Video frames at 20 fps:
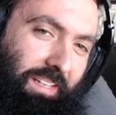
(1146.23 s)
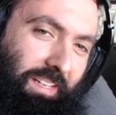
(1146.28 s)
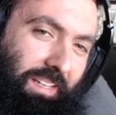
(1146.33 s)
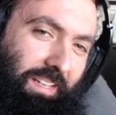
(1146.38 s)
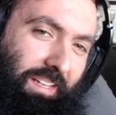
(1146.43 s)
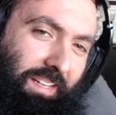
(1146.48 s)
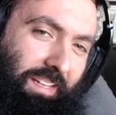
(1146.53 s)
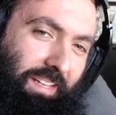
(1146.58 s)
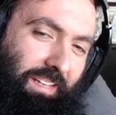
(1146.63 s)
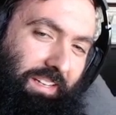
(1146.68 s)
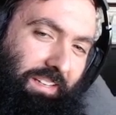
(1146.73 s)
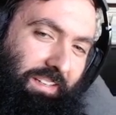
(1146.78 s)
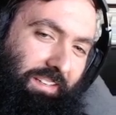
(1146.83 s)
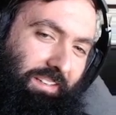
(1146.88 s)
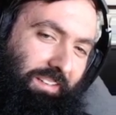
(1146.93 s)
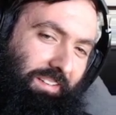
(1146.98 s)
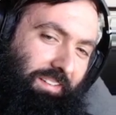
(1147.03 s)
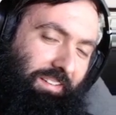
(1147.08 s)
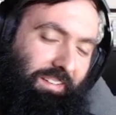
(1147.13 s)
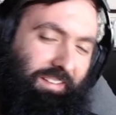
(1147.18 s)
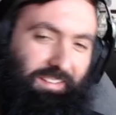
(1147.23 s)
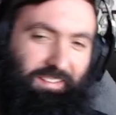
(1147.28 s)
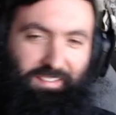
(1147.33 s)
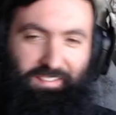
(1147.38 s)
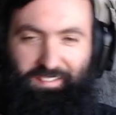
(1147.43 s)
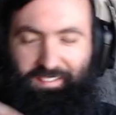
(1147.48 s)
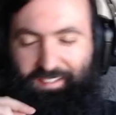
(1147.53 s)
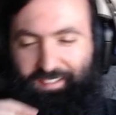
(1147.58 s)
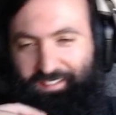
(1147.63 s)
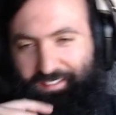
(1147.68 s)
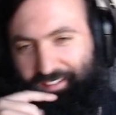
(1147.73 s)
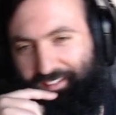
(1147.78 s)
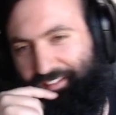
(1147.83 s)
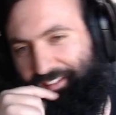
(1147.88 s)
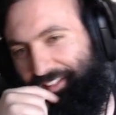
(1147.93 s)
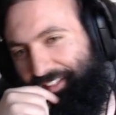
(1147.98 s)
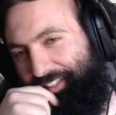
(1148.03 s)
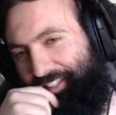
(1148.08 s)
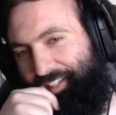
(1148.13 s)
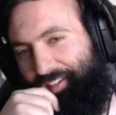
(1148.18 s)
and it
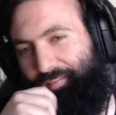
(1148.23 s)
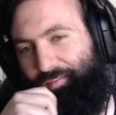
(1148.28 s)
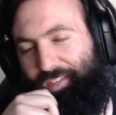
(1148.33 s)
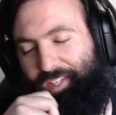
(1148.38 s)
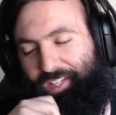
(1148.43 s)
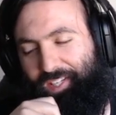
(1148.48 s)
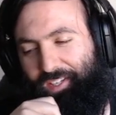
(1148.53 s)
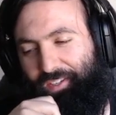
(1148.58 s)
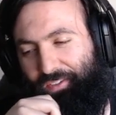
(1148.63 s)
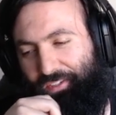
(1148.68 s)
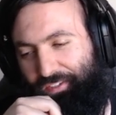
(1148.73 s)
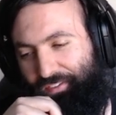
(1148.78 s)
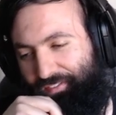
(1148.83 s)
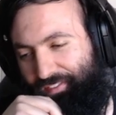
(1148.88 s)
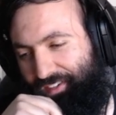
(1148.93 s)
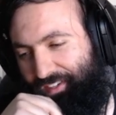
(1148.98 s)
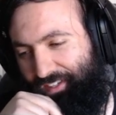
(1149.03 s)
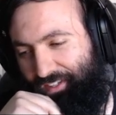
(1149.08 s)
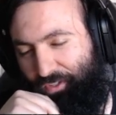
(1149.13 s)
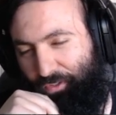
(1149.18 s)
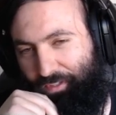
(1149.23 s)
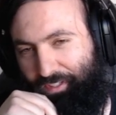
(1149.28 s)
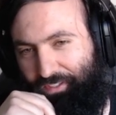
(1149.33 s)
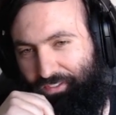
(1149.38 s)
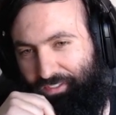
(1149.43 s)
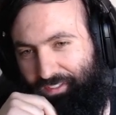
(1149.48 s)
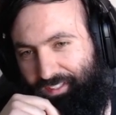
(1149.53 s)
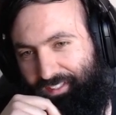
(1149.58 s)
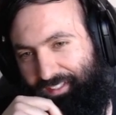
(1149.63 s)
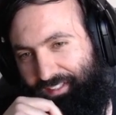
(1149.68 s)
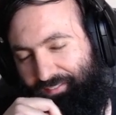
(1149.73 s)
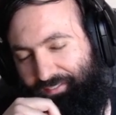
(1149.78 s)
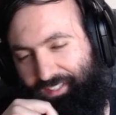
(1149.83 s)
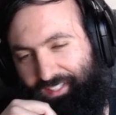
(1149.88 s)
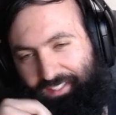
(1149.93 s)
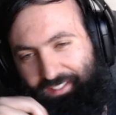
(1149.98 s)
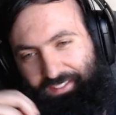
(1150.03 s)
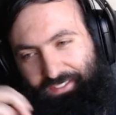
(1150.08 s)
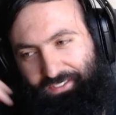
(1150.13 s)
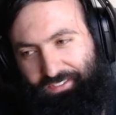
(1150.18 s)
didn't seem to heal you very quickly. I mean,
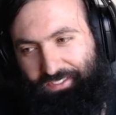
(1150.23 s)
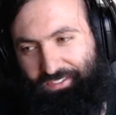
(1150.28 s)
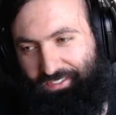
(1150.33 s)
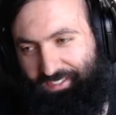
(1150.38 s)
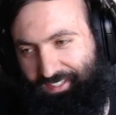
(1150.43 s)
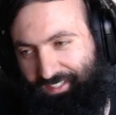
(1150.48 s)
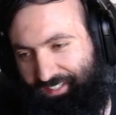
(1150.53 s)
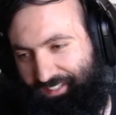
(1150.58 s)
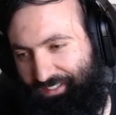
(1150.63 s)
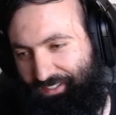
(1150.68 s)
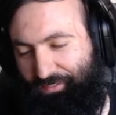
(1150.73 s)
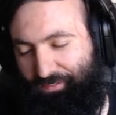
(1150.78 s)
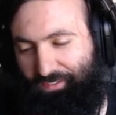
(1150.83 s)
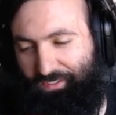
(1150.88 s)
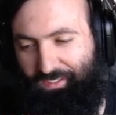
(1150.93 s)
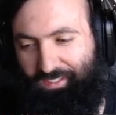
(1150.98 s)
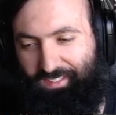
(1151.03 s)
it heals you kinda, but...